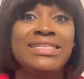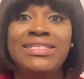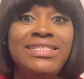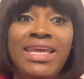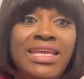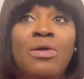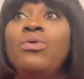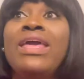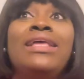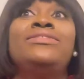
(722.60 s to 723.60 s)
to see, they
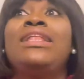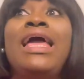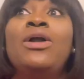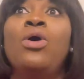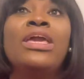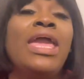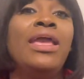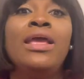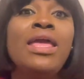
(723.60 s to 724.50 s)
will get to, like, okay,